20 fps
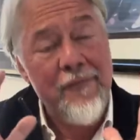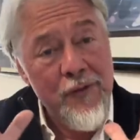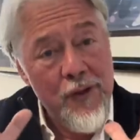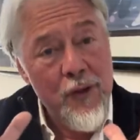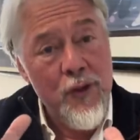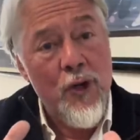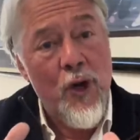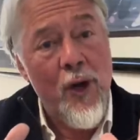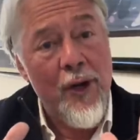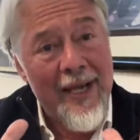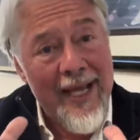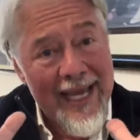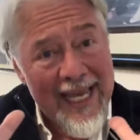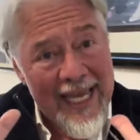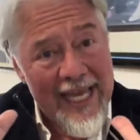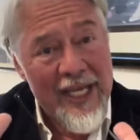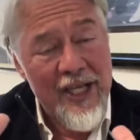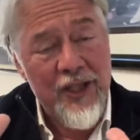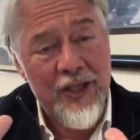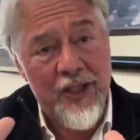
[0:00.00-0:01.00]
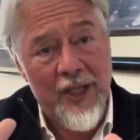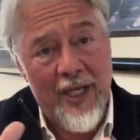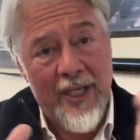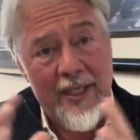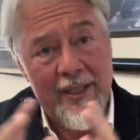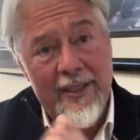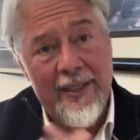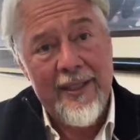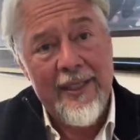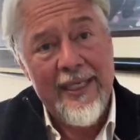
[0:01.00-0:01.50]
you go to
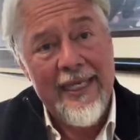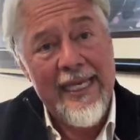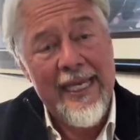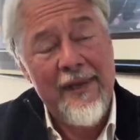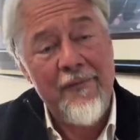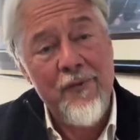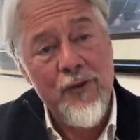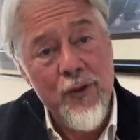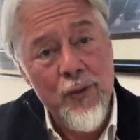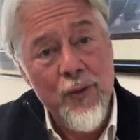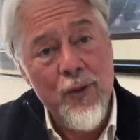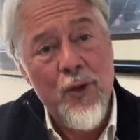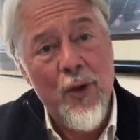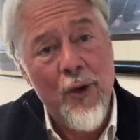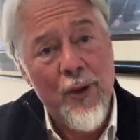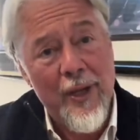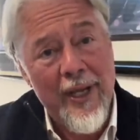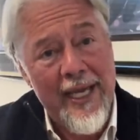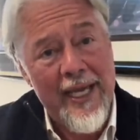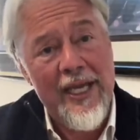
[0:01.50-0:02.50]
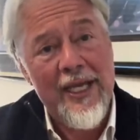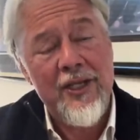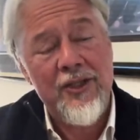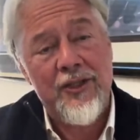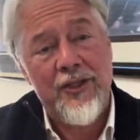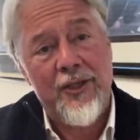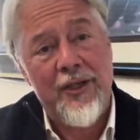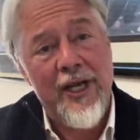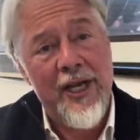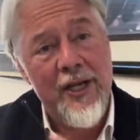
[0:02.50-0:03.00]
Asia,
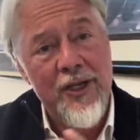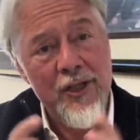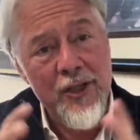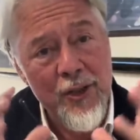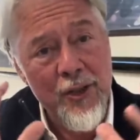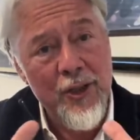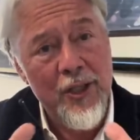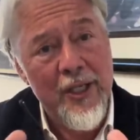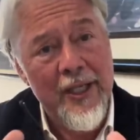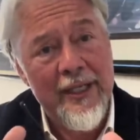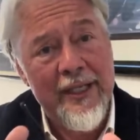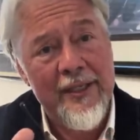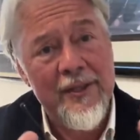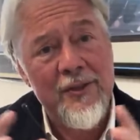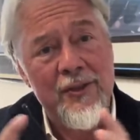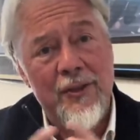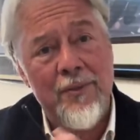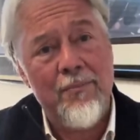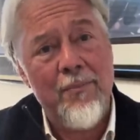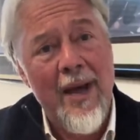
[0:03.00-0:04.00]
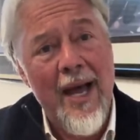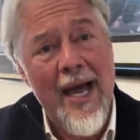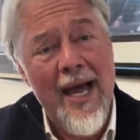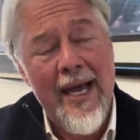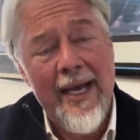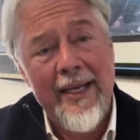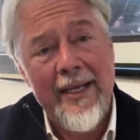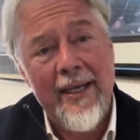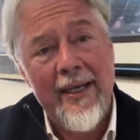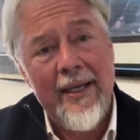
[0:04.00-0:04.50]
and you're looking to
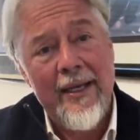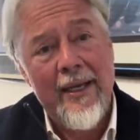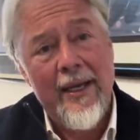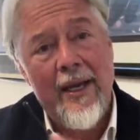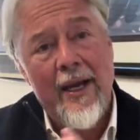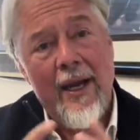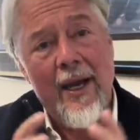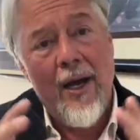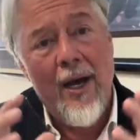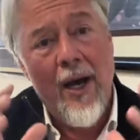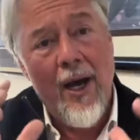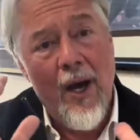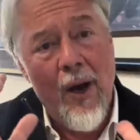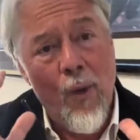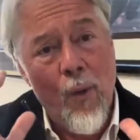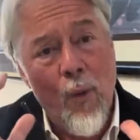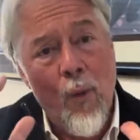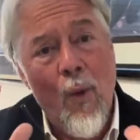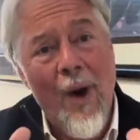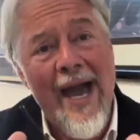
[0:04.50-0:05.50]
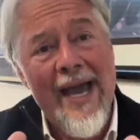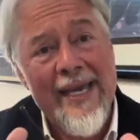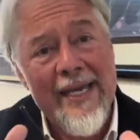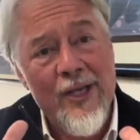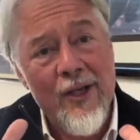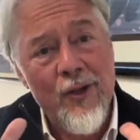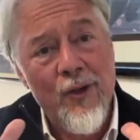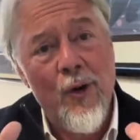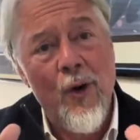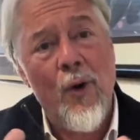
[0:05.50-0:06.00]
buy a
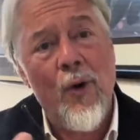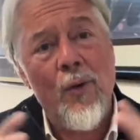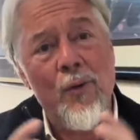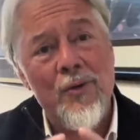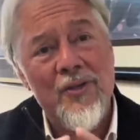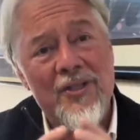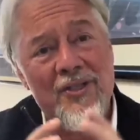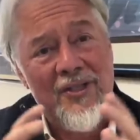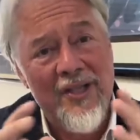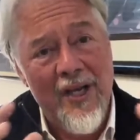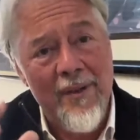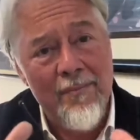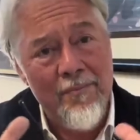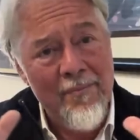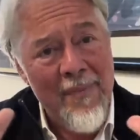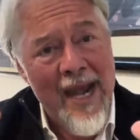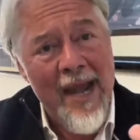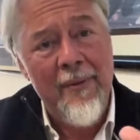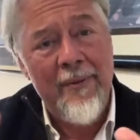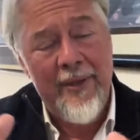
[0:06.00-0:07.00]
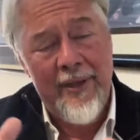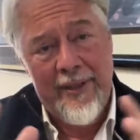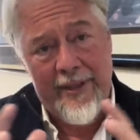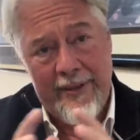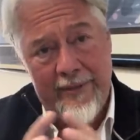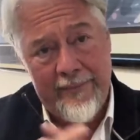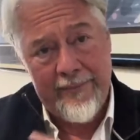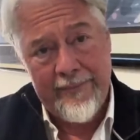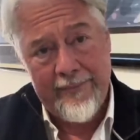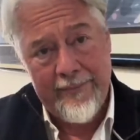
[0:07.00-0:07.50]
white gold
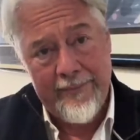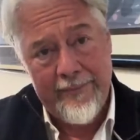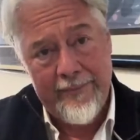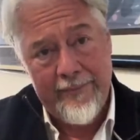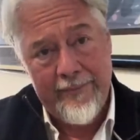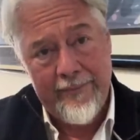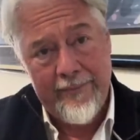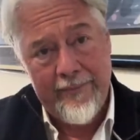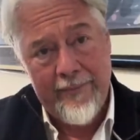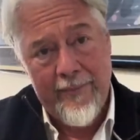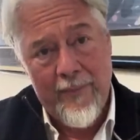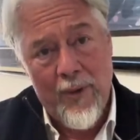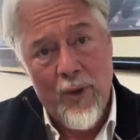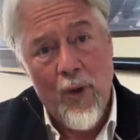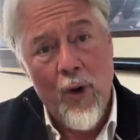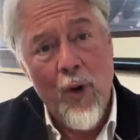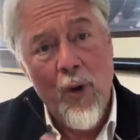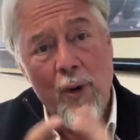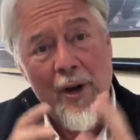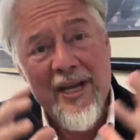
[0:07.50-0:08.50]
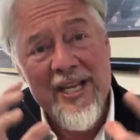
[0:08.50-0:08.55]
Submariner or a